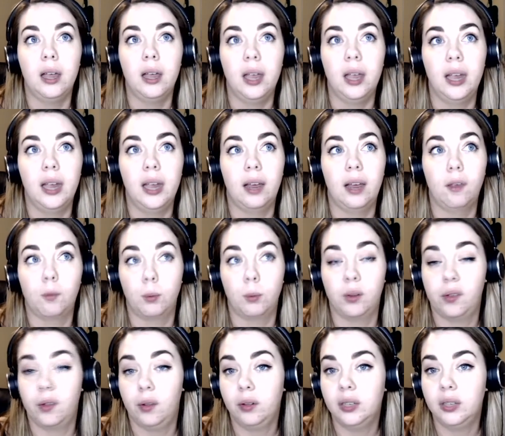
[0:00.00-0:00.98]
it has
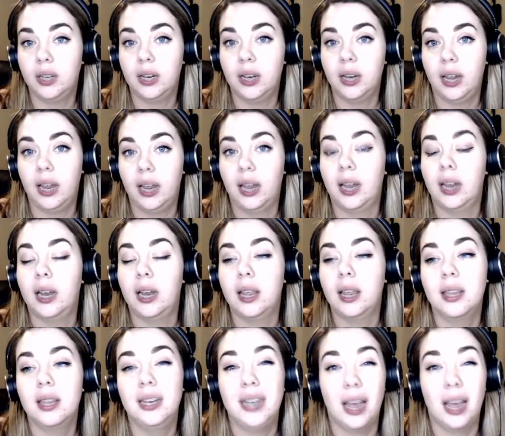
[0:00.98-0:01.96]
resulted in
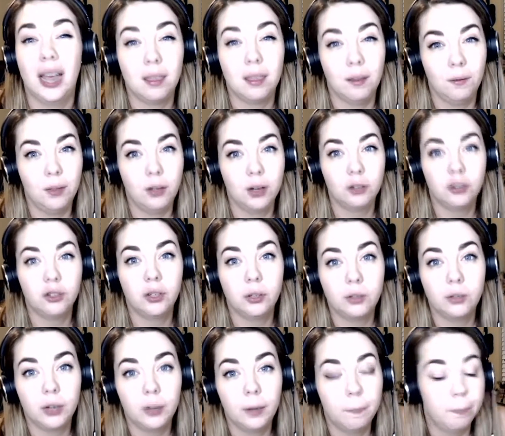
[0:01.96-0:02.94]
the death of their
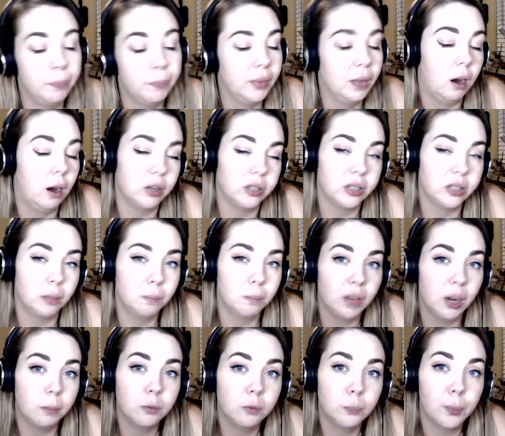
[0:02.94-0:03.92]
children are
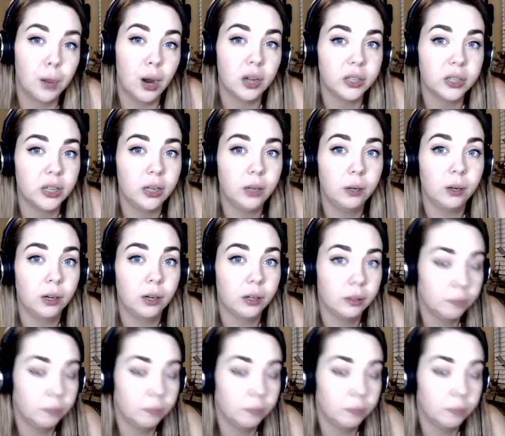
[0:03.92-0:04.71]
sometimes prosecuted.